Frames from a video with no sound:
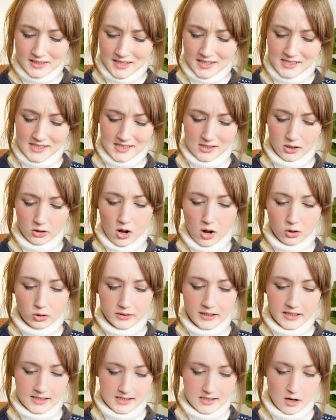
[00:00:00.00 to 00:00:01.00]
said, it's still
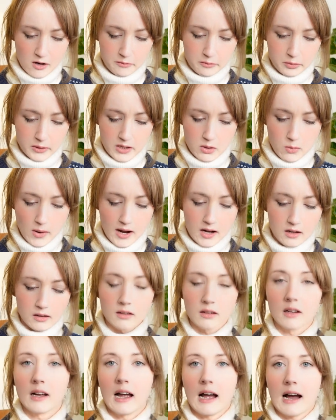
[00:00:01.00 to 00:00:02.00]
holding itself pretty
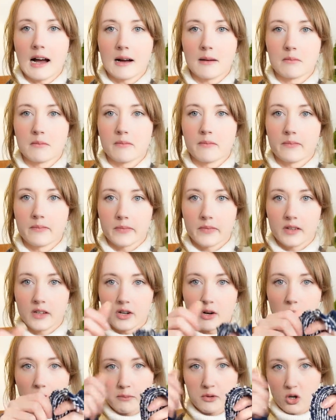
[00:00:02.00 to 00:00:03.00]
well. You
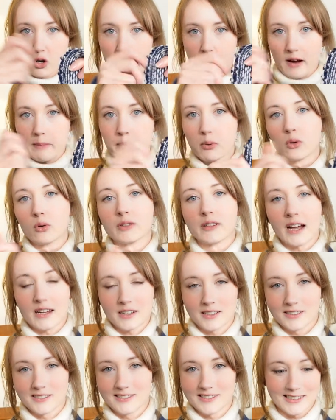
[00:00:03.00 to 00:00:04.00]
know, I'm sure if I pulled at
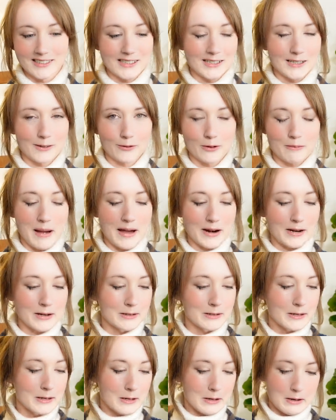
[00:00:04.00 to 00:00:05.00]
it, it's a different matter.
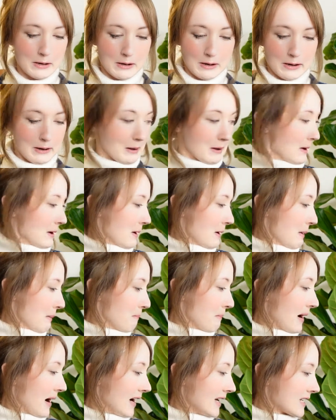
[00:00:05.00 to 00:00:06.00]

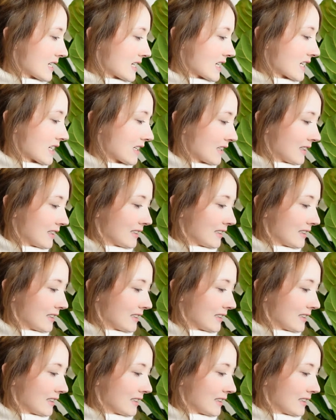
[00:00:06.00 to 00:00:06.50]
But